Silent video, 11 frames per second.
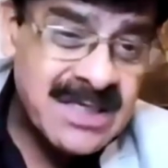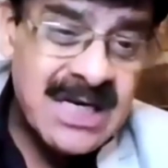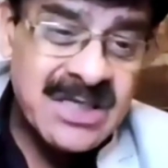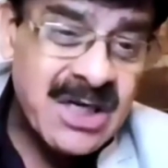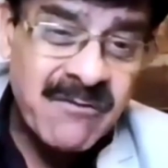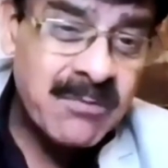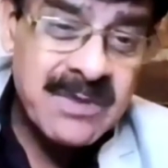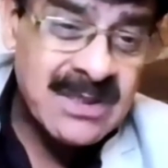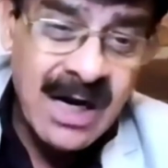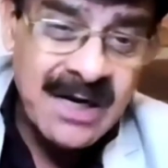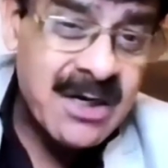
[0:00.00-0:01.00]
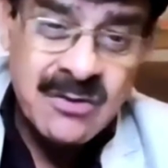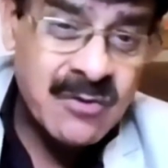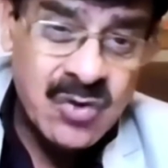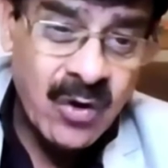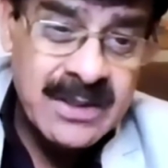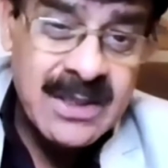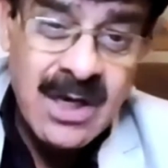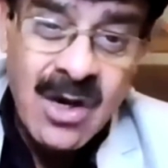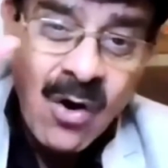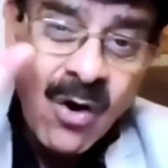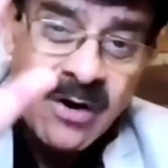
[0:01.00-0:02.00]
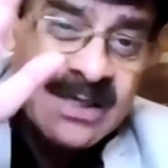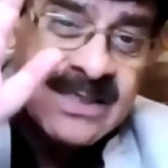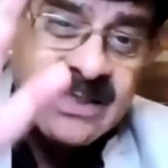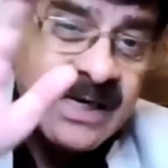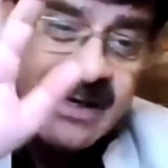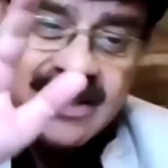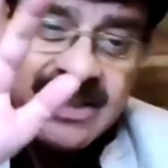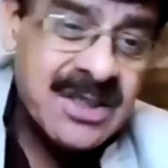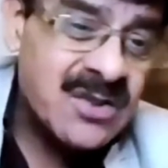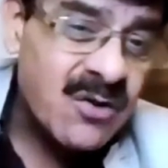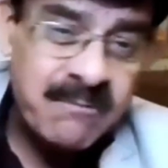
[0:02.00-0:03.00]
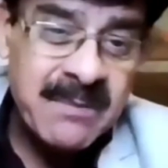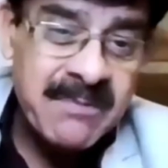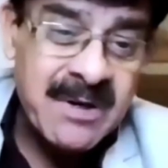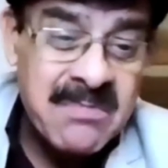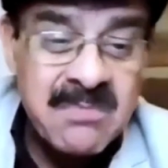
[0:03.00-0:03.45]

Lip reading: data from these hundreds of joints on a single sheet of paper.